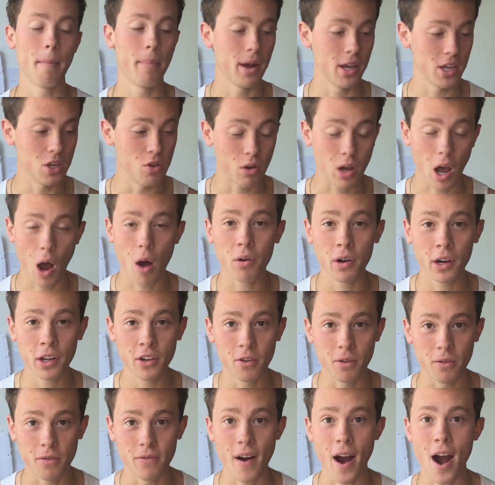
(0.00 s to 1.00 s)
But you
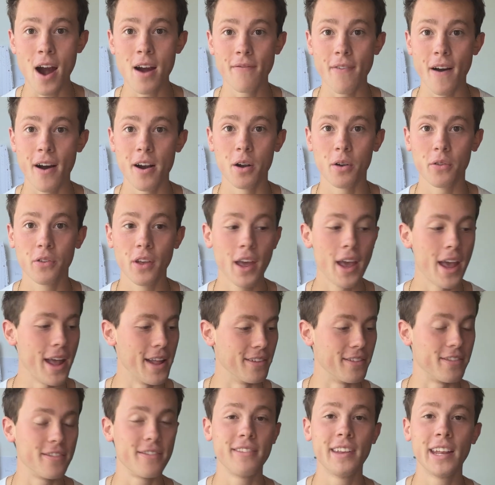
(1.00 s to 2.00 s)
coated your firefighters
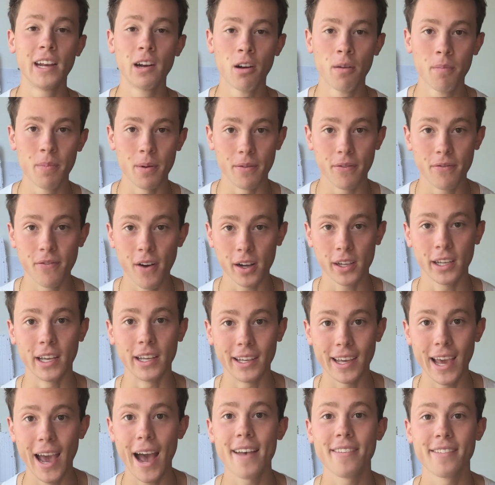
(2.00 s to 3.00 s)
in stirrup and
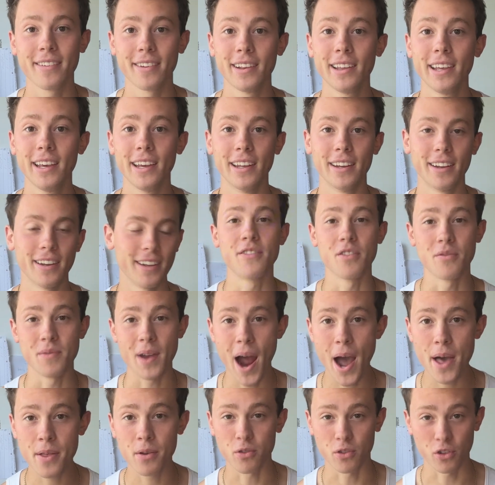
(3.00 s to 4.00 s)
fucking gasoline. And so
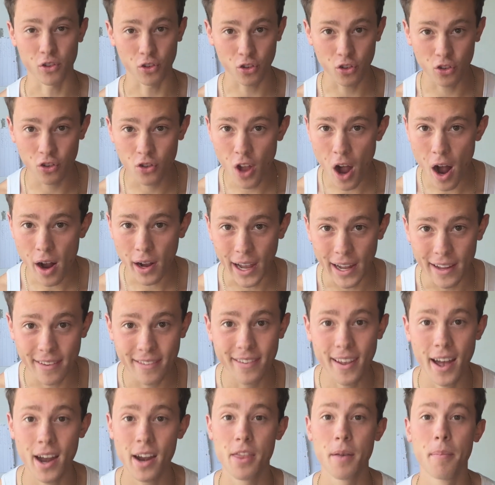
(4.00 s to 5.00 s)
now they're just stuck
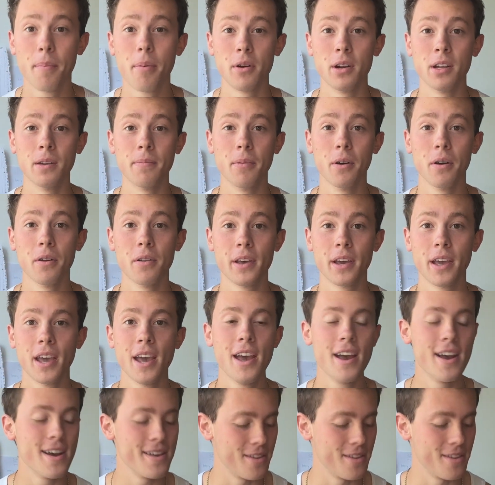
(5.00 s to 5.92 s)
inside of the burning building.